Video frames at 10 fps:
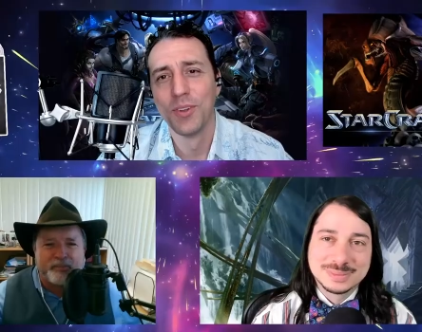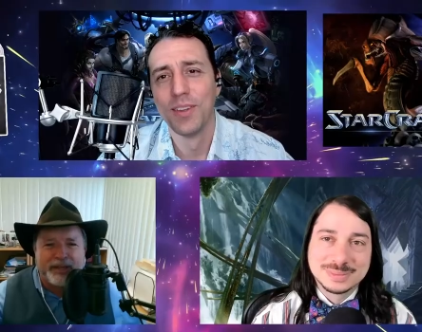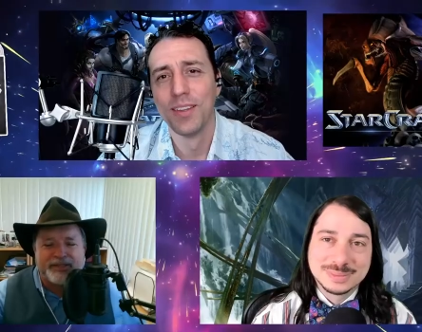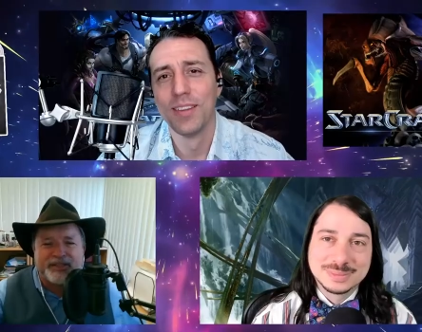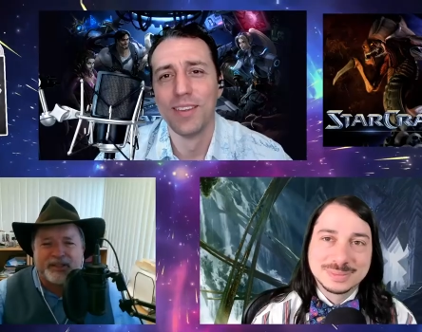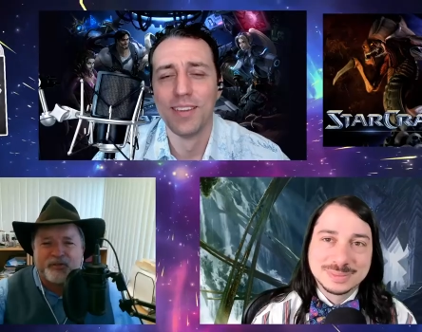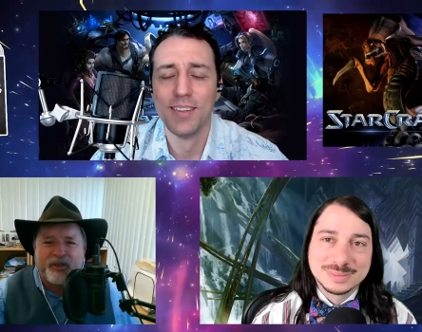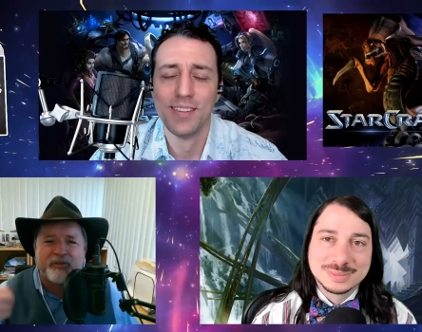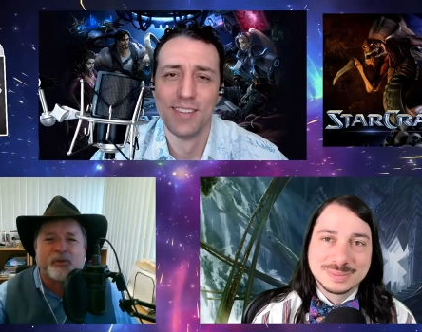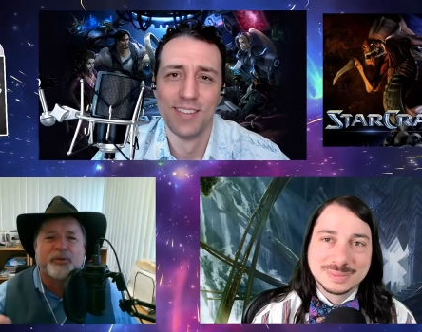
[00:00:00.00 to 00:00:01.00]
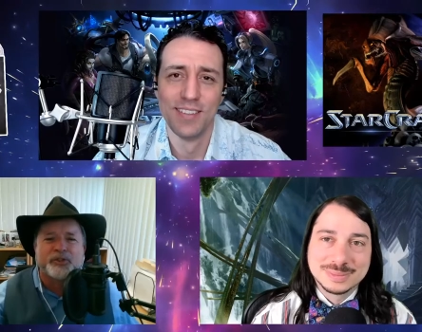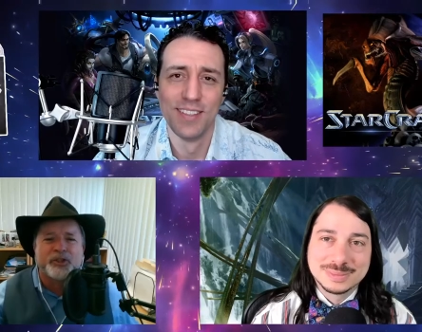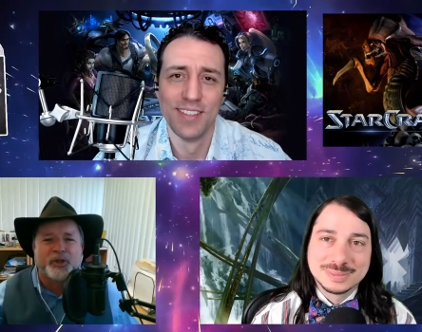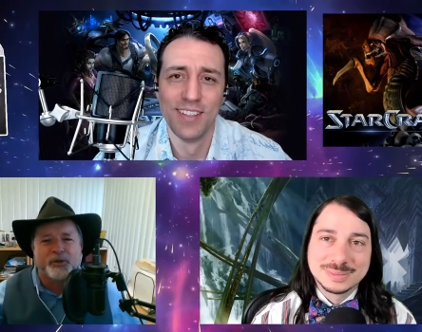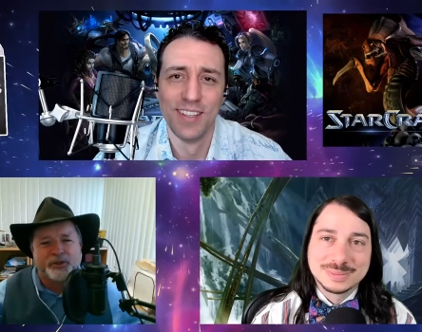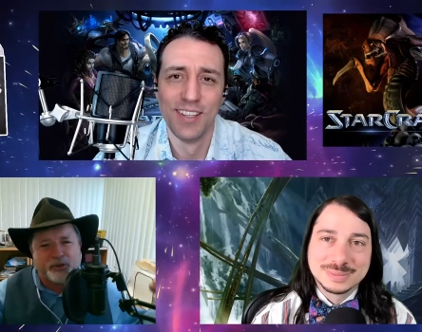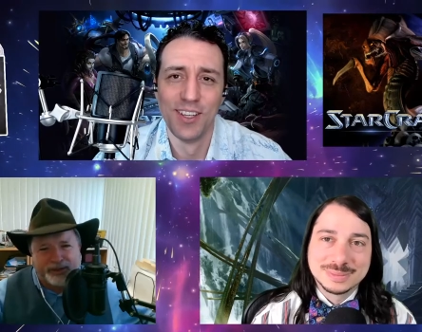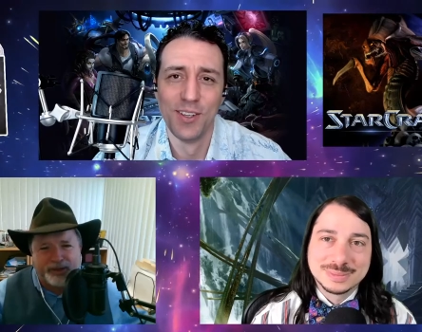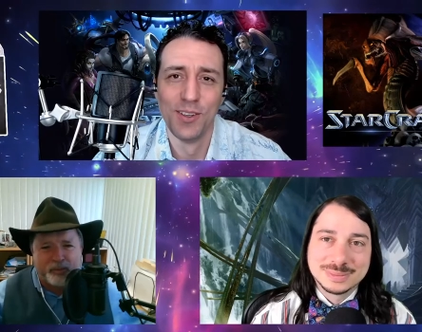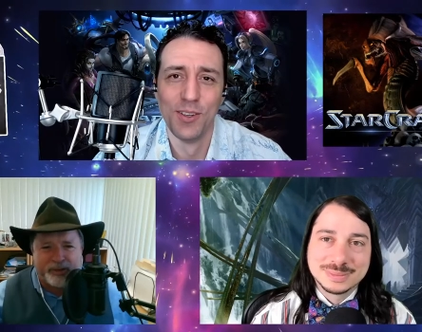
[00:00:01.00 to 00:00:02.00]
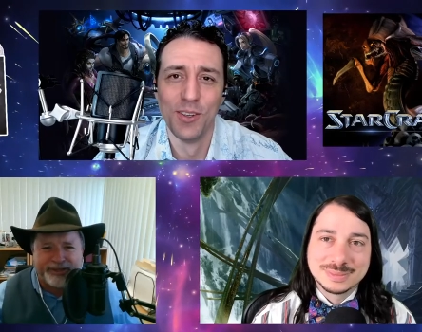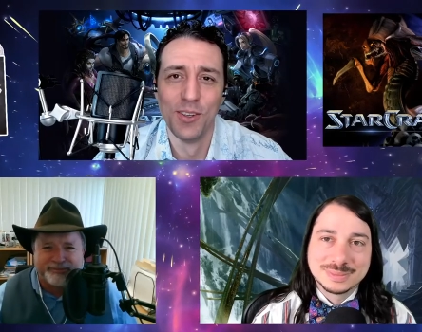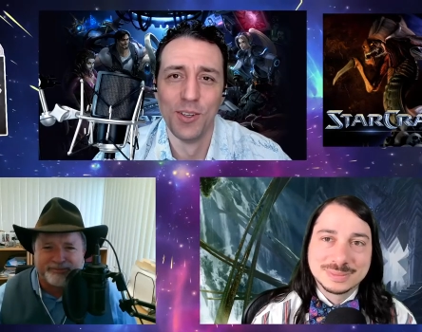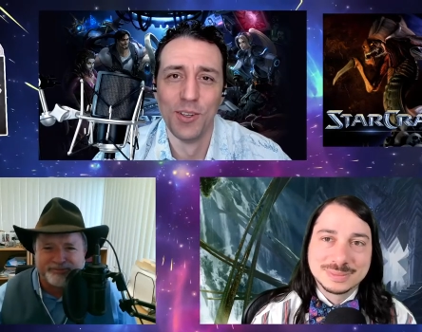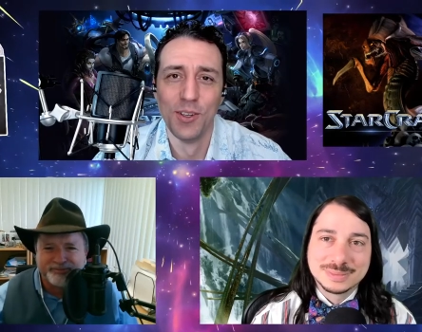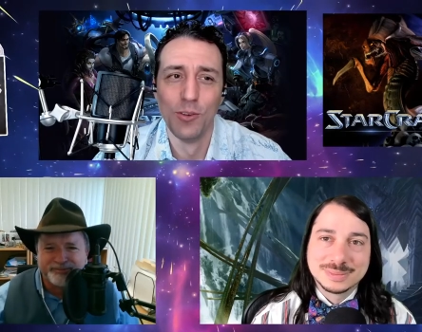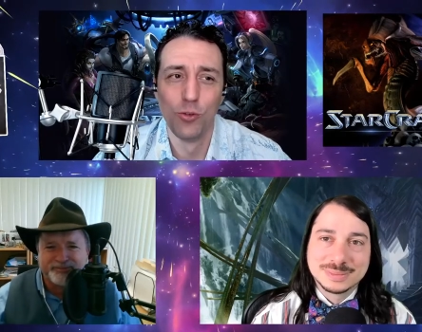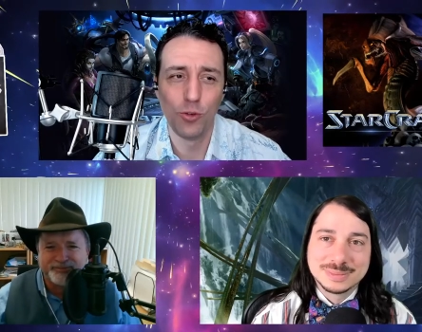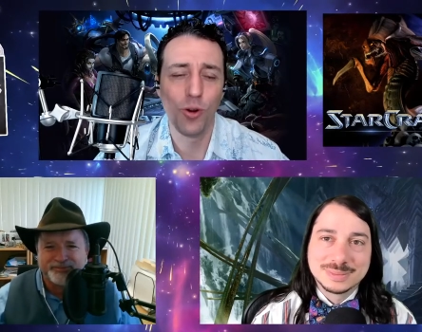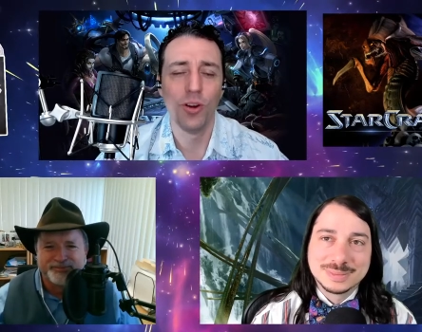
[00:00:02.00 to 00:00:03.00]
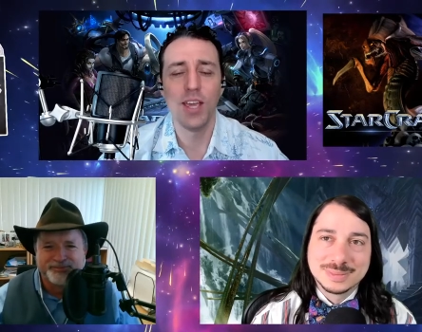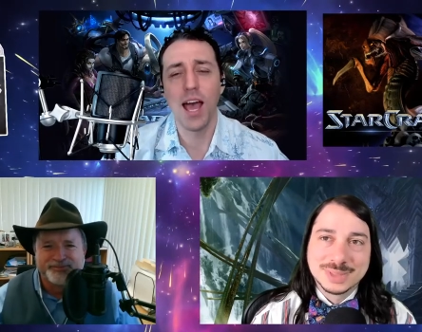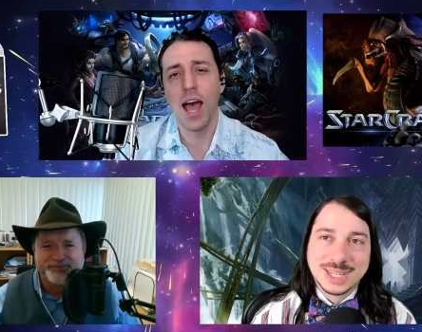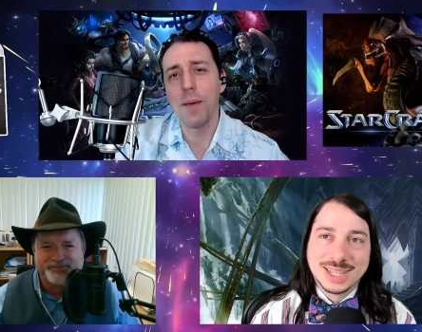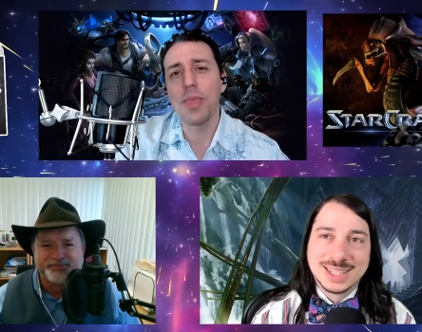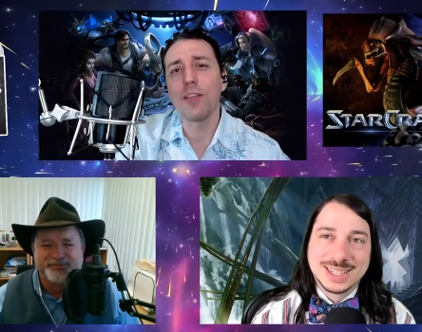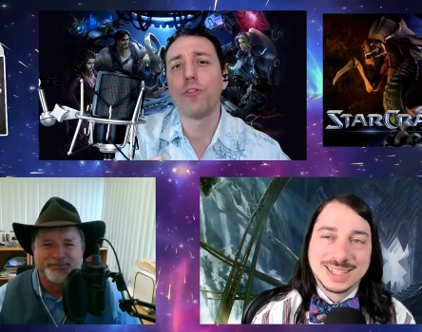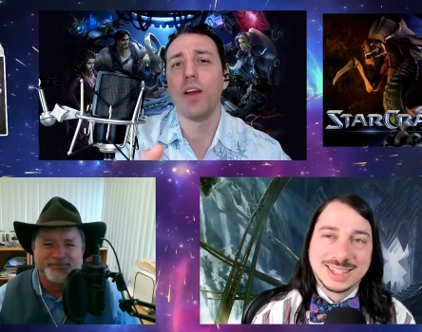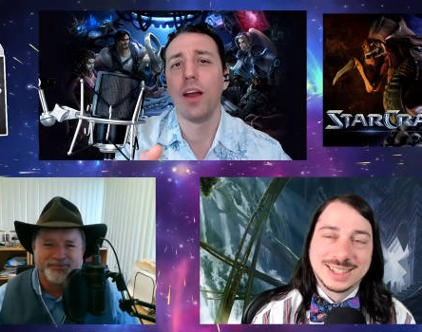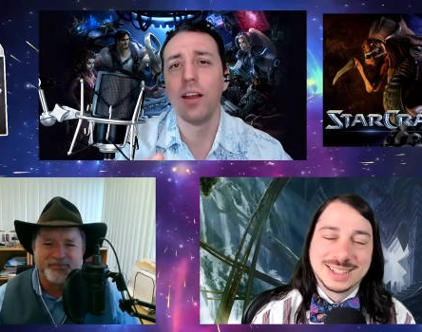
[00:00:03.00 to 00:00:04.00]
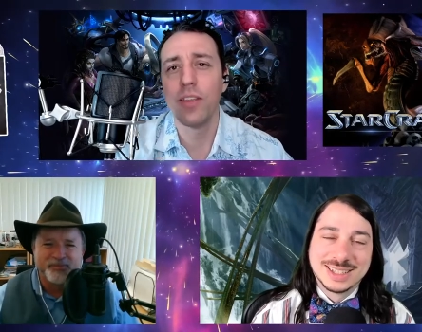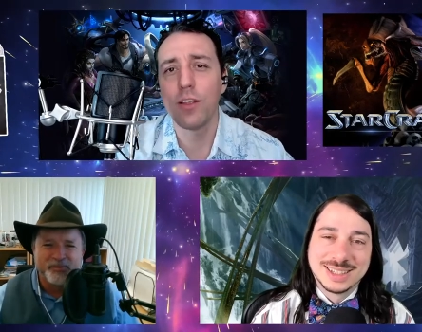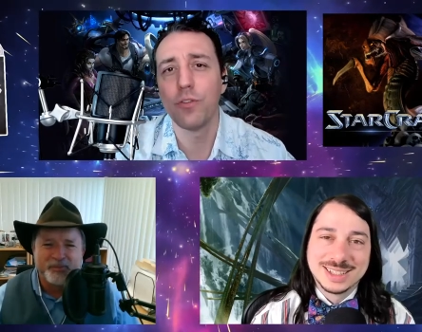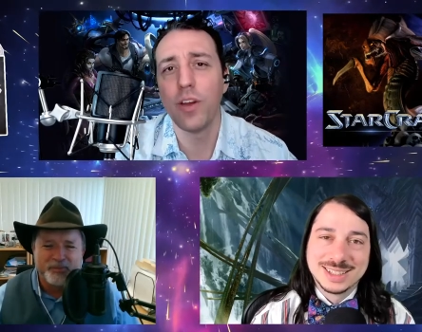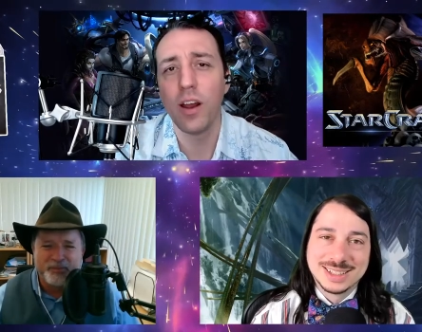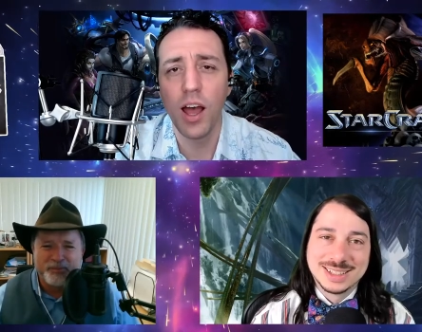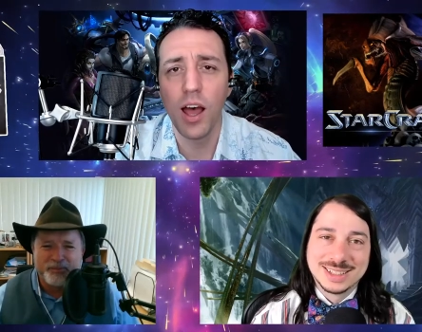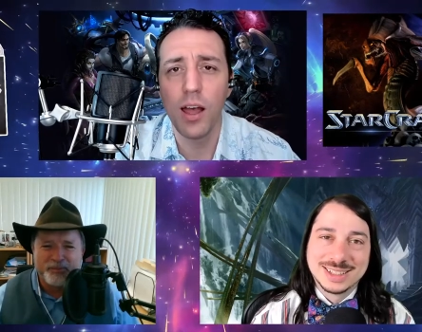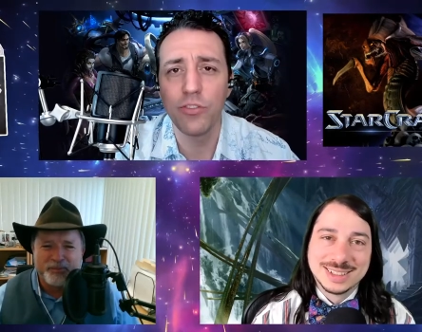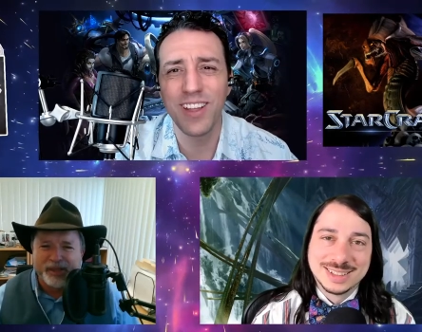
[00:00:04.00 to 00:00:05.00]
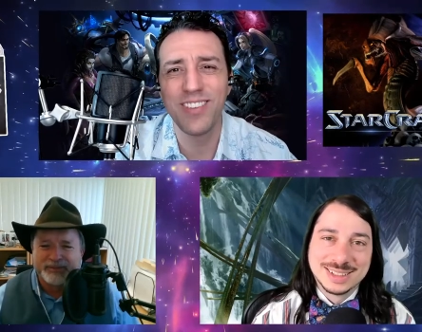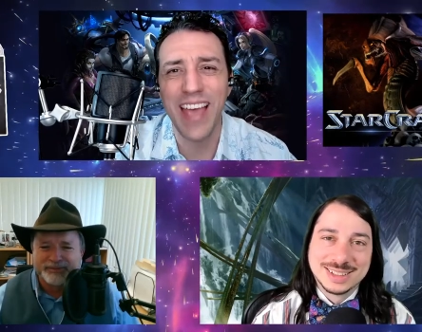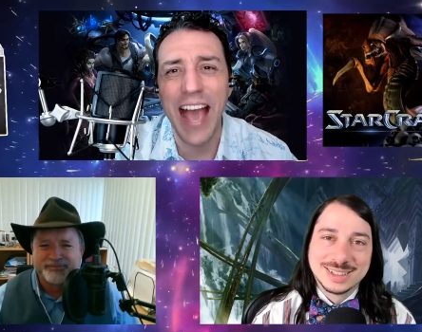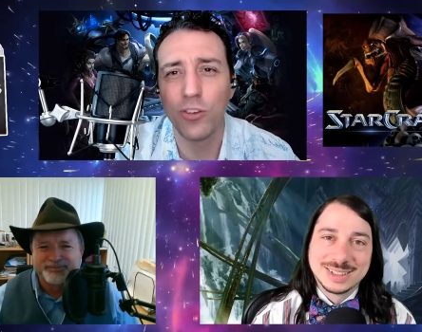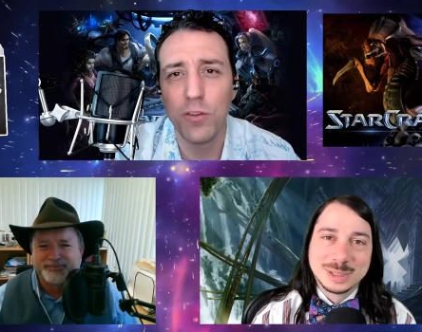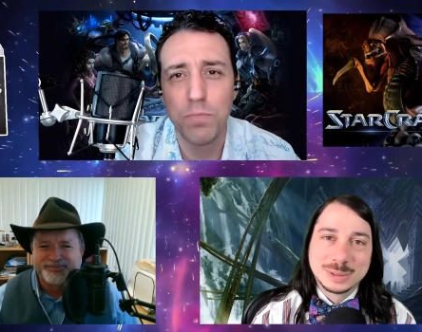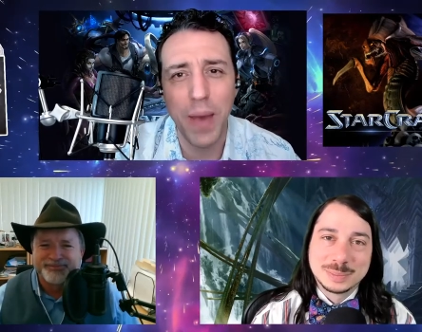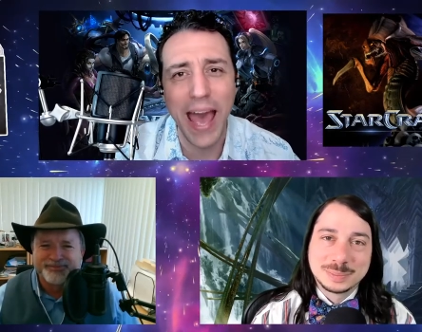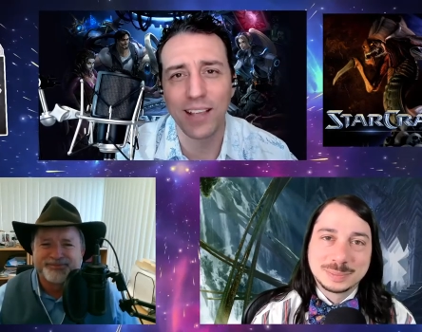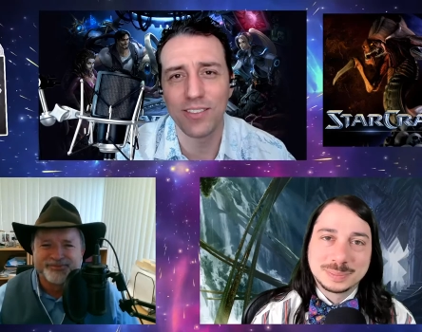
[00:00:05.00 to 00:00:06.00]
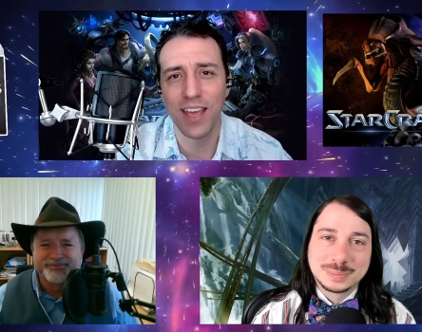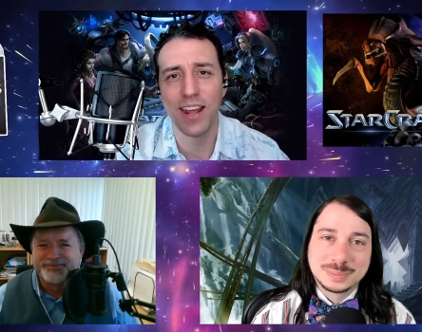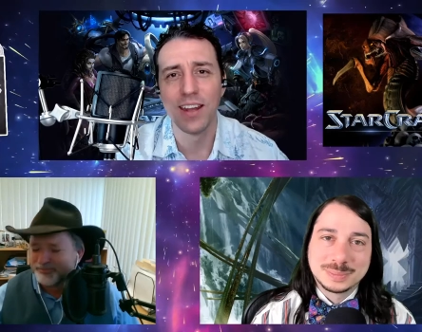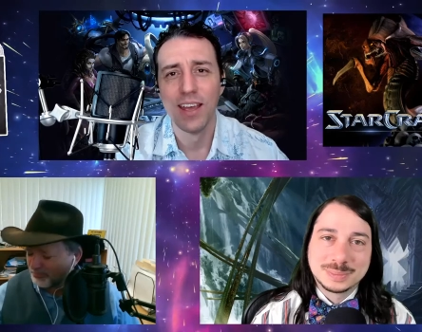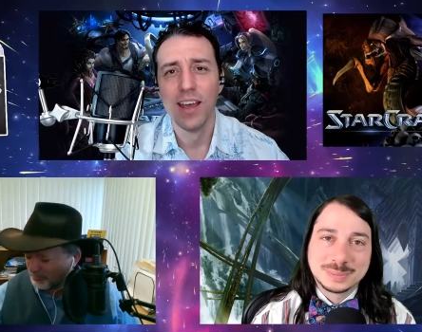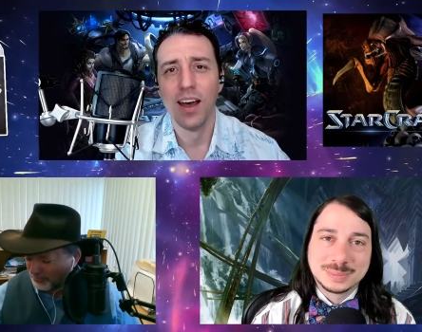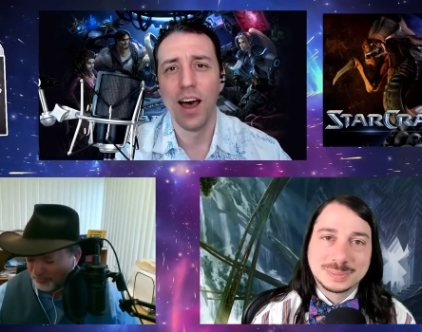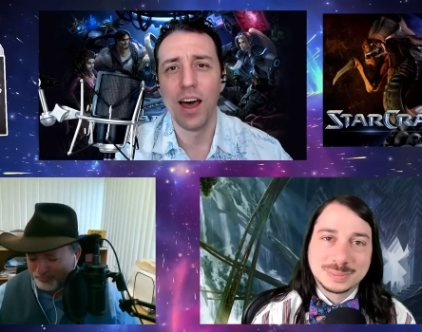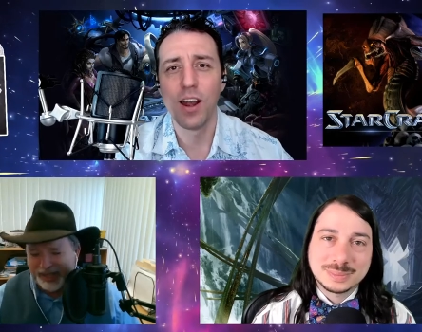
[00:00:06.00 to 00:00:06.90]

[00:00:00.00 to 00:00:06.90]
Speaker 1: the piece that's favorable to you, and you end up winning.
Speaker 2: Sure. Yeah, I, that's fair. That's fair. Uh, it's not as action packed, Dennin. Uh, I